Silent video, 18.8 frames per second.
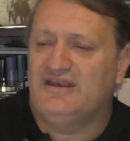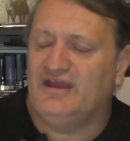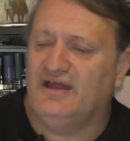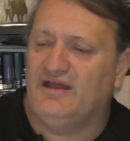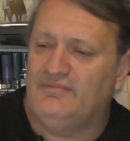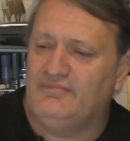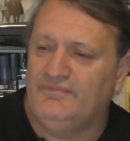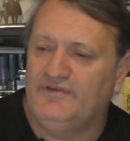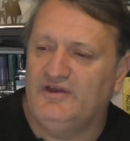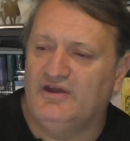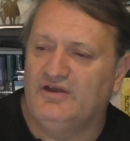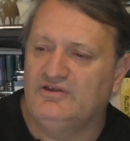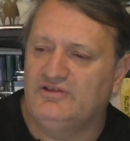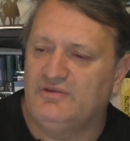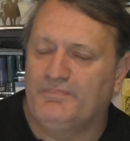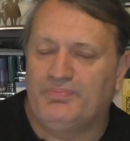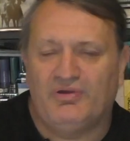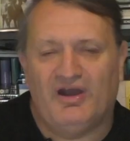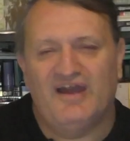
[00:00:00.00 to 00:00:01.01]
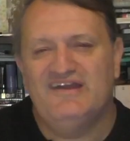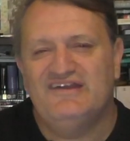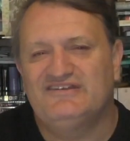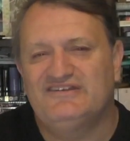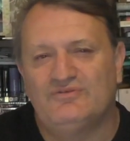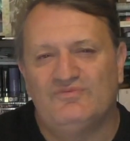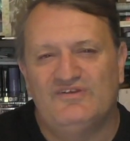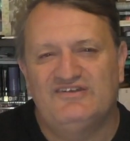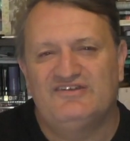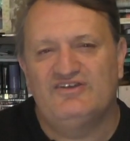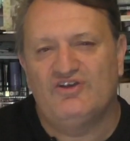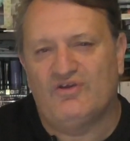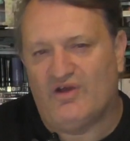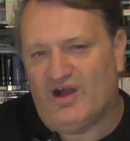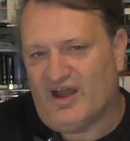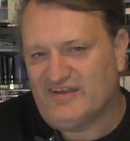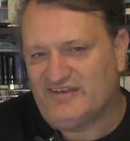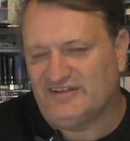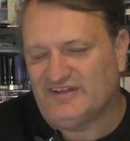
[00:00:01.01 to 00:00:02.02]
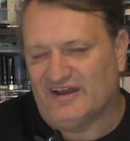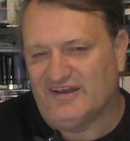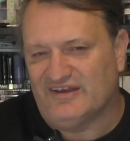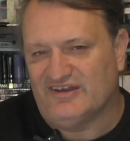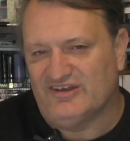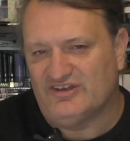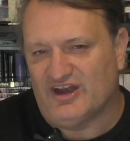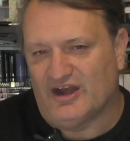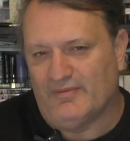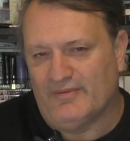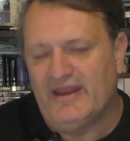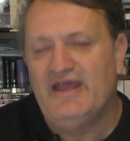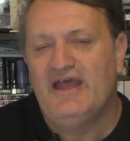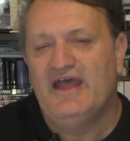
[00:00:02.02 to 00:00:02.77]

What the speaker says: to praise the risen Christ, ladies and gentlemen.